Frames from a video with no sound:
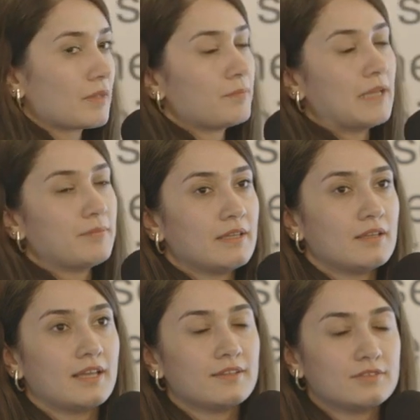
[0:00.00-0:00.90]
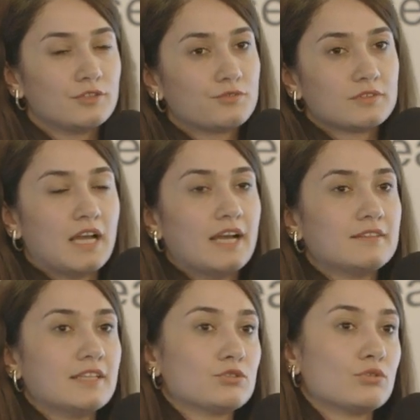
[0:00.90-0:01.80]
maybe different
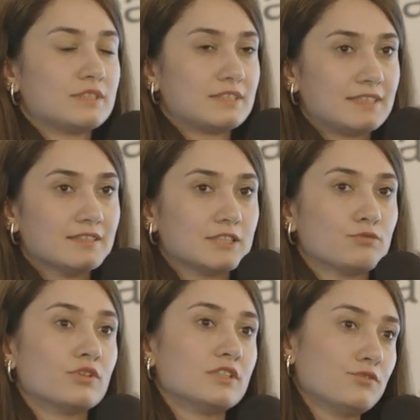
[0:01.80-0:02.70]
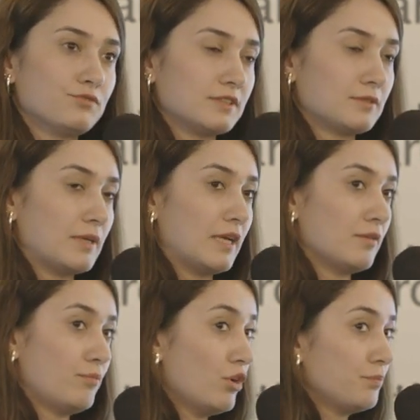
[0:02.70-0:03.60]
ideas or skills for different
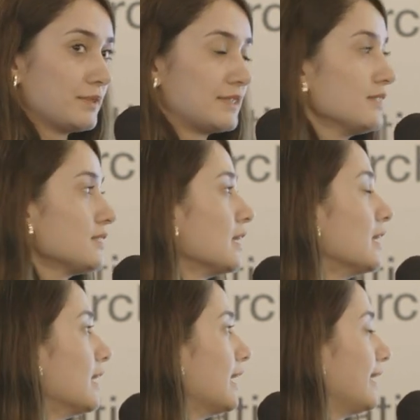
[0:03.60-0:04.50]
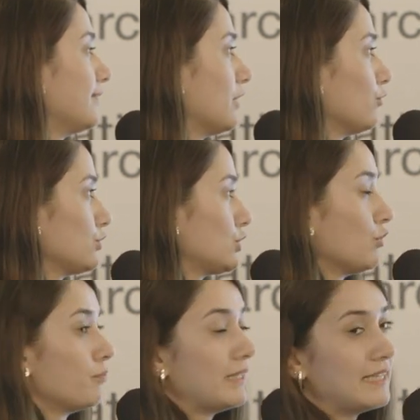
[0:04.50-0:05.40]
purposes, and
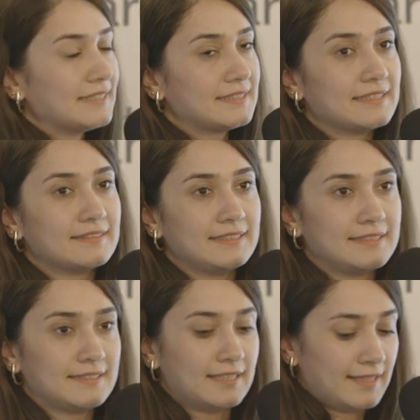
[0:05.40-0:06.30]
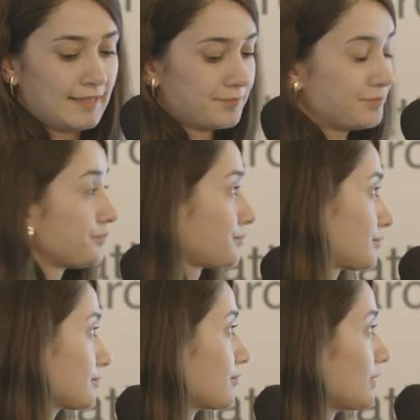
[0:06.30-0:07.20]
also balancing this
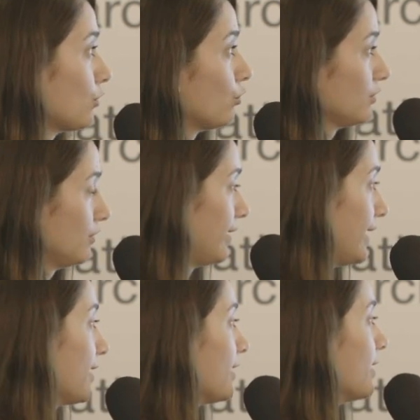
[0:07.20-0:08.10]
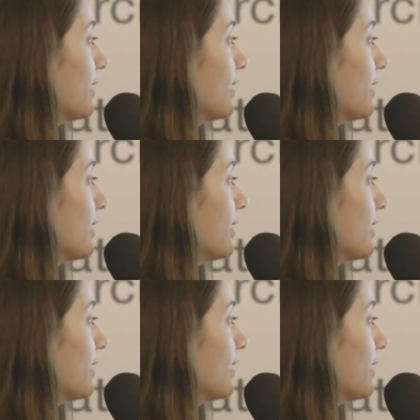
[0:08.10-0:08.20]
on the way.